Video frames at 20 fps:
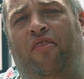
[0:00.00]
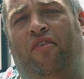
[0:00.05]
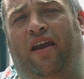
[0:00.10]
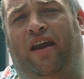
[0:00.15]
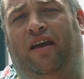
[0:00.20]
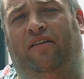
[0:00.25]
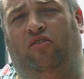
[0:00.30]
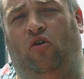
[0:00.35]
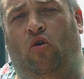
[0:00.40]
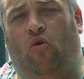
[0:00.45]
that
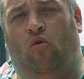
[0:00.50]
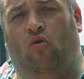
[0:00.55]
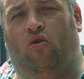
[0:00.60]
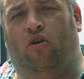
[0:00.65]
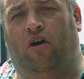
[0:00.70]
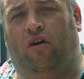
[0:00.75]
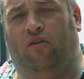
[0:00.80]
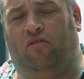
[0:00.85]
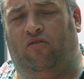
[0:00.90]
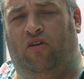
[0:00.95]
it's all
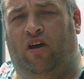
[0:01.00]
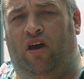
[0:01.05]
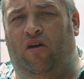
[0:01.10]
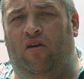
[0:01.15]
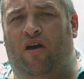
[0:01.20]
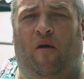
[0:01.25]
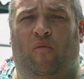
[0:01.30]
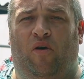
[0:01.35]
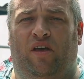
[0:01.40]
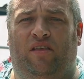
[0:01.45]
cooked through.
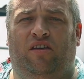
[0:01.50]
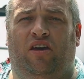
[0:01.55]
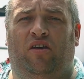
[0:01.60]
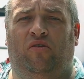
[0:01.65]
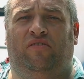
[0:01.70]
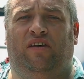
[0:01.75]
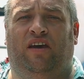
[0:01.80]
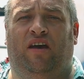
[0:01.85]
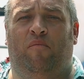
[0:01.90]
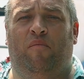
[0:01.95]
And with
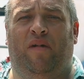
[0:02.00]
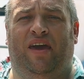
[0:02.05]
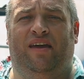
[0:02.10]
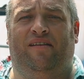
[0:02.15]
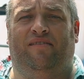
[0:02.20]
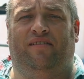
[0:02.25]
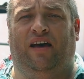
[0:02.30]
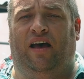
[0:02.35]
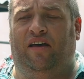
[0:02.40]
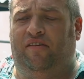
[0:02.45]
using a
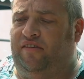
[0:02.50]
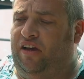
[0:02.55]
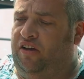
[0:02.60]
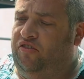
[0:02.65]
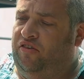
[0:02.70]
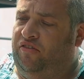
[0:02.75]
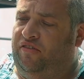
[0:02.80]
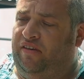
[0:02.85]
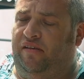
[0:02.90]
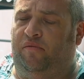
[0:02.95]
meter
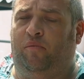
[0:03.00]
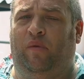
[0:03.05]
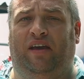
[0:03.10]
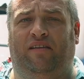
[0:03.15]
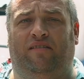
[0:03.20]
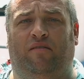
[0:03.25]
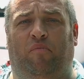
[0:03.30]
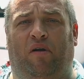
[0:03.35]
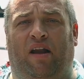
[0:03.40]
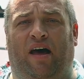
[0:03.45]
such as this
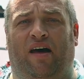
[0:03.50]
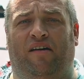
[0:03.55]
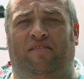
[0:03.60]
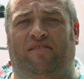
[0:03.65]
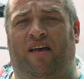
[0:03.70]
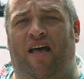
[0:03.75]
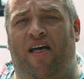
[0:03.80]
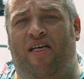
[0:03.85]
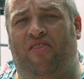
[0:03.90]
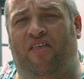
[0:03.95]
Meter
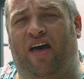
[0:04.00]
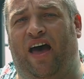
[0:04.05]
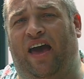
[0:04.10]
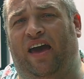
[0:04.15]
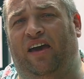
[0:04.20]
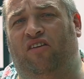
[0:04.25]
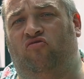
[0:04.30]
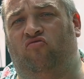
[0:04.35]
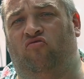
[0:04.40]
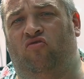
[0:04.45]
Plus,
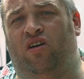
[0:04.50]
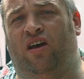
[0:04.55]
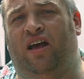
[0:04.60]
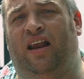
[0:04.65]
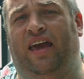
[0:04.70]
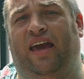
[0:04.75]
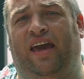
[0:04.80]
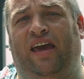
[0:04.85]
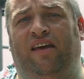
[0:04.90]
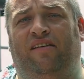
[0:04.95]
that is
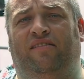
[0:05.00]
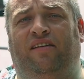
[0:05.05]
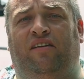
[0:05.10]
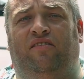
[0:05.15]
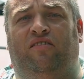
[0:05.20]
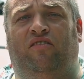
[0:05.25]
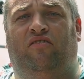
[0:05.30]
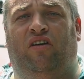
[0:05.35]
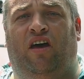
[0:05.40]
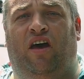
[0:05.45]
really easy
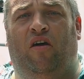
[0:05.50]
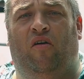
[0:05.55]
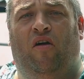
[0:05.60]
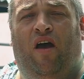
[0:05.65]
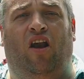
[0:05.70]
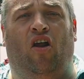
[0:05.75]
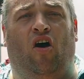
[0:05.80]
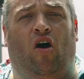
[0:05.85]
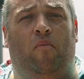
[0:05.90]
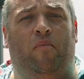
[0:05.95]
to do.
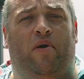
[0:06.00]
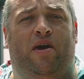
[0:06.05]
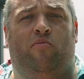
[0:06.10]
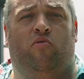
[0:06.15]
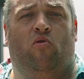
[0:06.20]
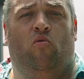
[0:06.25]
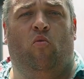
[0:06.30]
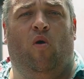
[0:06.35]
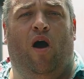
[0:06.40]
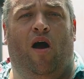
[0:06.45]
A lot of
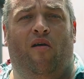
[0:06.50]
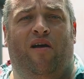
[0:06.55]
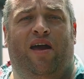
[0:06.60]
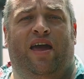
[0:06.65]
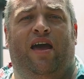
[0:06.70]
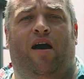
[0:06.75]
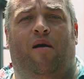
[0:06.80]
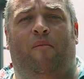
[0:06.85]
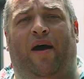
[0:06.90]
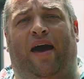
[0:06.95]
people
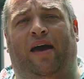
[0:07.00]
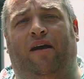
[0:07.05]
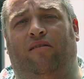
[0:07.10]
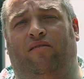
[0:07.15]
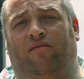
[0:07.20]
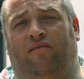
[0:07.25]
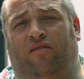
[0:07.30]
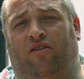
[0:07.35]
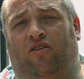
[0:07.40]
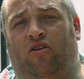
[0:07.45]
worry about
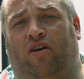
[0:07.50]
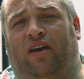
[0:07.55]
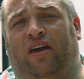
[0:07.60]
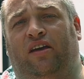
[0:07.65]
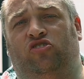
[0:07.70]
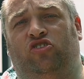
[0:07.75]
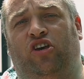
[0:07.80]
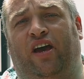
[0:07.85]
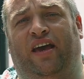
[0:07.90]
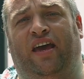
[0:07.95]

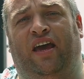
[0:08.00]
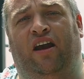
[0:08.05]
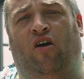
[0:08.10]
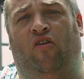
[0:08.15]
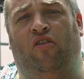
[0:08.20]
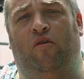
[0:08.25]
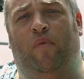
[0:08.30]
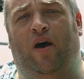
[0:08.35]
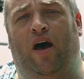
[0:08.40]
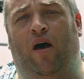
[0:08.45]
cooking chicken
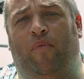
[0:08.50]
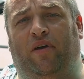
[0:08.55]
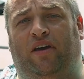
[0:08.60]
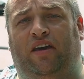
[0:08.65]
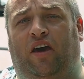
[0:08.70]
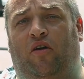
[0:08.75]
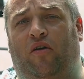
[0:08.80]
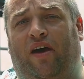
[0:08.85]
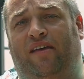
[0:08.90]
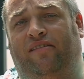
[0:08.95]
on the
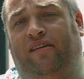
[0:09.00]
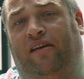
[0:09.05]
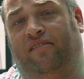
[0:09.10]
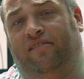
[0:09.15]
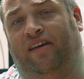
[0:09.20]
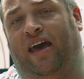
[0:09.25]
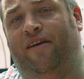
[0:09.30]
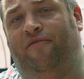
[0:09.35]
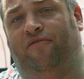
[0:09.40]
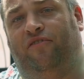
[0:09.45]
barbecue. Is it
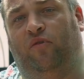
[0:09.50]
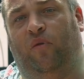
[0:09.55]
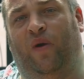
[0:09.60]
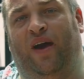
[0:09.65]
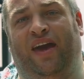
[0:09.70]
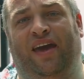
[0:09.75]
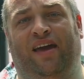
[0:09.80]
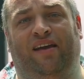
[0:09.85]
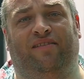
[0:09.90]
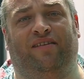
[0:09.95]
safe to
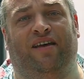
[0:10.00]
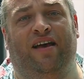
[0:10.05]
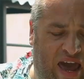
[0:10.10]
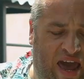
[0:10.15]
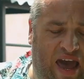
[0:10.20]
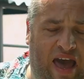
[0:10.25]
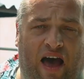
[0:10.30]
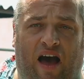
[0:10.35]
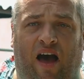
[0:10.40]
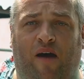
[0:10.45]
eat?
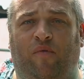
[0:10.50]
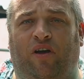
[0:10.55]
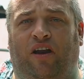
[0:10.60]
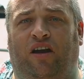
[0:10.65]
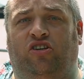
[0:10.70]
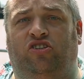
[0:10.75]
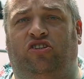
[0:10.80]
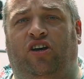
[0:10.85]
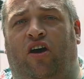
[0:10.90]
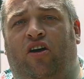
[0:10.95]
Here I'm going
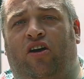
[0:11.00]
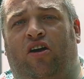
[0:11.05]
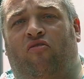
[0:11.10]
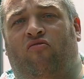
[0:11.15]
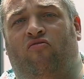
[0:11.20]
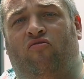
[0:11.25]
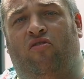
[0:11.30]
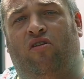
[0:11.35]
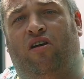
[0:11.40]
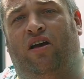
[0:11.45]
to show you a
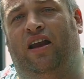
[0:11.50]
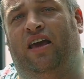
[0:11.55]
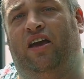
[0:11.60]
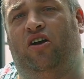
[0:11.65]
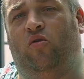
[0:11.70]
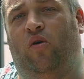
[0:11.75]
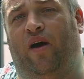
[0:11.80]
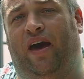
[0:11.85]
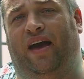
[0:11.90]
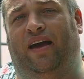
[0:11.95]
really
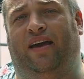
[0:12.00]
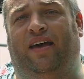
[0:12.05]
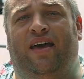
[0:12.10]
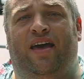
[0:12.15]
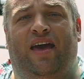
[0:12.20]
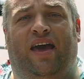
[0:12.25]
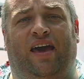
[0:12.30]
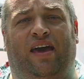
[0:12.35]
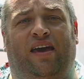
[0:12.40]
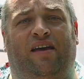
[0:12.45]
quick,
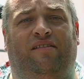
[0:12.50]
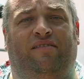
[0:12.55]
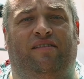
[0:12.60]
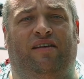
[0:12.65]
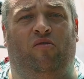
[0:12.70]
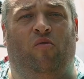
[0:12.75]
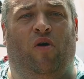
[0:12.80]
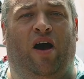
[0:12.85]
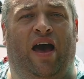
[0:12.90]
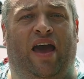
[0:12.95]

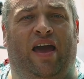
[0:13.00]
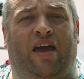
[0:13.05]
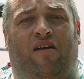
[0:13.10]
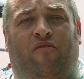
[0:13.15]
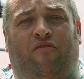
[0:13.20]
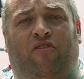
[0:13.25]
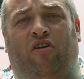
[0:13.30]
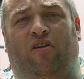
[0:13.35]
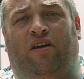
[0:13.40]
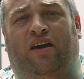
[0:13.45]
easy way
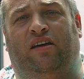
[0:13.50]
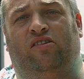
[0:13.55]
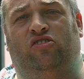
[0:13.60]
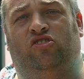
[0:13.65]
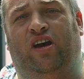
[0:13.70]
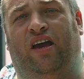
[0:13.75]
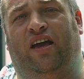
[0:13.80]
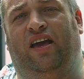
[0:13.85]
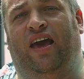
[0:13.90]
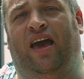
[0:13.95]
of cooking
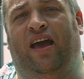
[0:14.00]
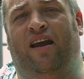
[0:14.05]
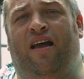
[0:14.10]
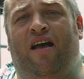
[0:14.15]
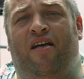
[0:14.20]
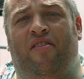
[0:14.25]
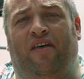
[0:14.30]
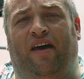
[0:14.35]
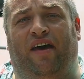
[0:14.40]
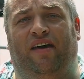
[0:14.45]
chicken
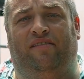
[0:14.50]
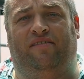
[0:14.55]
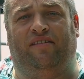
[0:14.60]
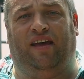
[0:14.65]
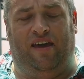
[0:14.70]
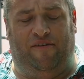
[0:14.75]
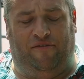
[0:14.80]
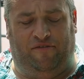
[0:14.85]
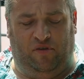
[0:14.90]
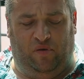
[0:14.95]
that is
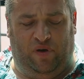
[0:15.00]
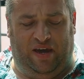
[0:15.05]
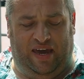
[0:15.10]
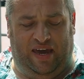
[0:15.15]
safe to